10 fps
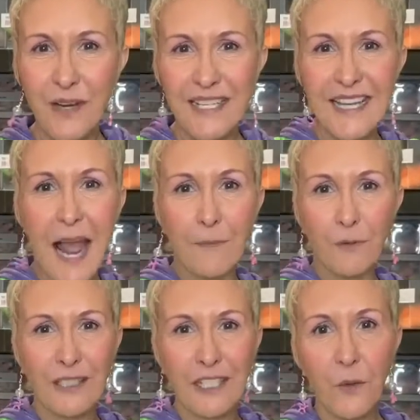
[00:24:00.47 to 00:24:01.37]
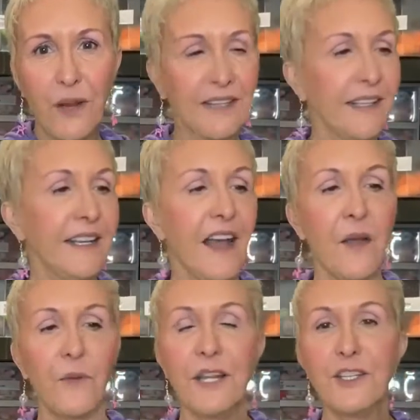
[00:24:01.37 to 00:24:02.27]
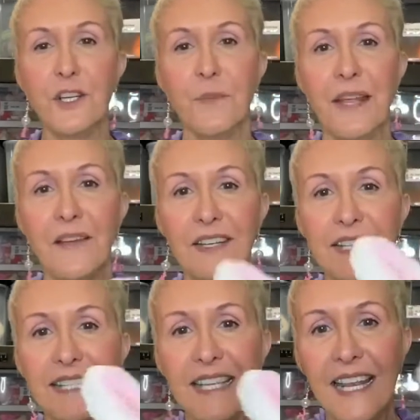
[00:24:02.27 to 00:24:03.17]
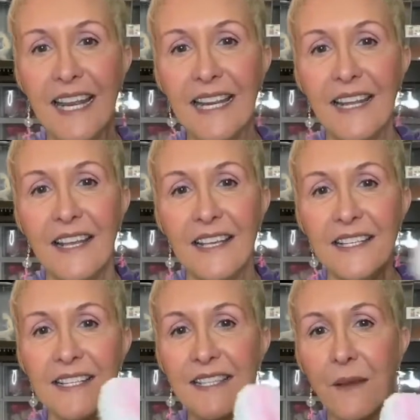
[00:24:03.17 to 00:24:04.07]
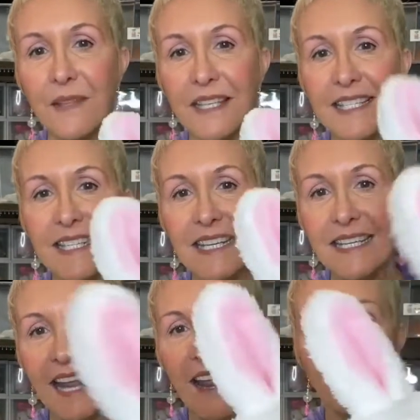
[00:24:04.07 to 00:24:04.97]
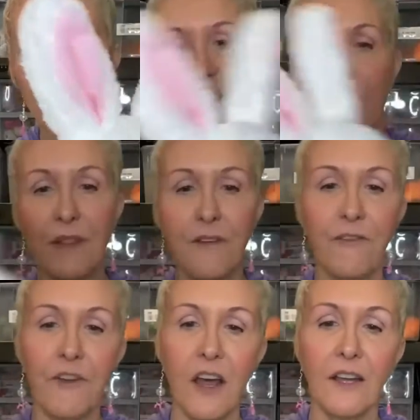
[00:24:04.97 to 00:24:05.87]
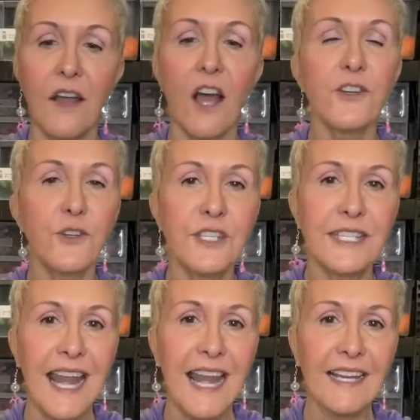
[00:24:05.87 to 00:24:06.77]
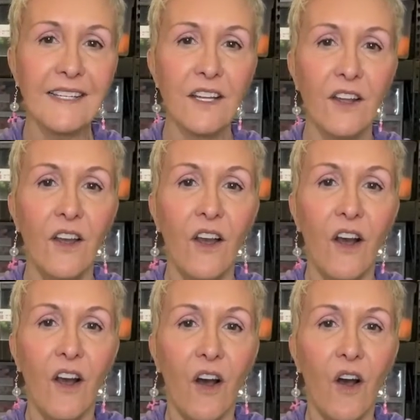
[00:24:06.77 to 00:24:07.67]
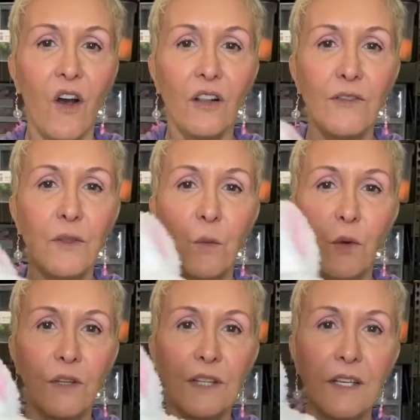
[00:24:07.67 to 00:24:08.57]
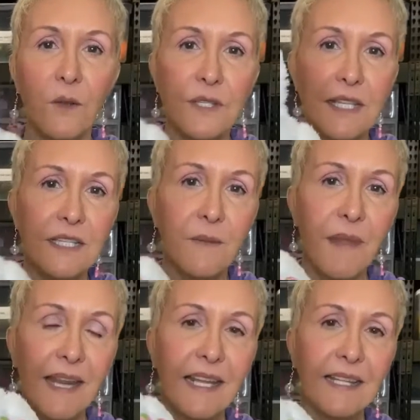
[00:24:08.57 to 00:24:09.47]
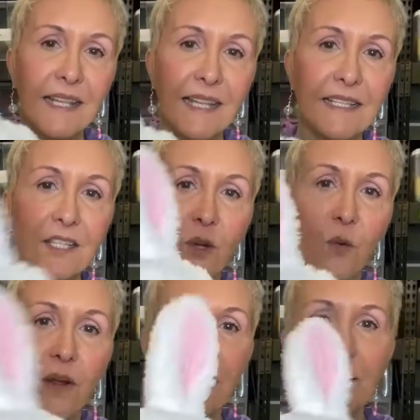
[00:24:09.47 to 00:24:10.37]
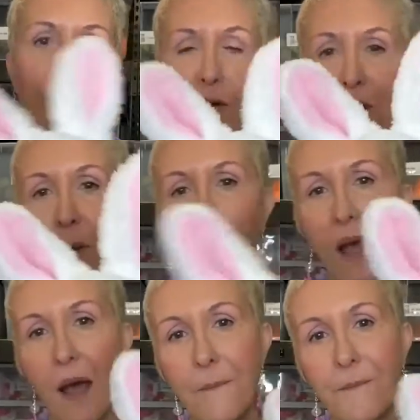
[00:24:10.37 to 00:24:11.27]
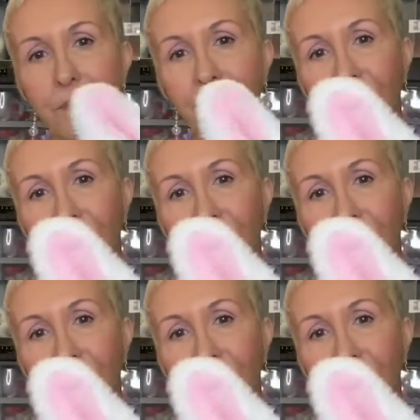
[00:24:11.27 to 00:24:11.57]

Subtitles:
snap really quickly. I wanted you to be able to see some of the details, some of the fun, understand all of the work that goes into making these toys for your pup,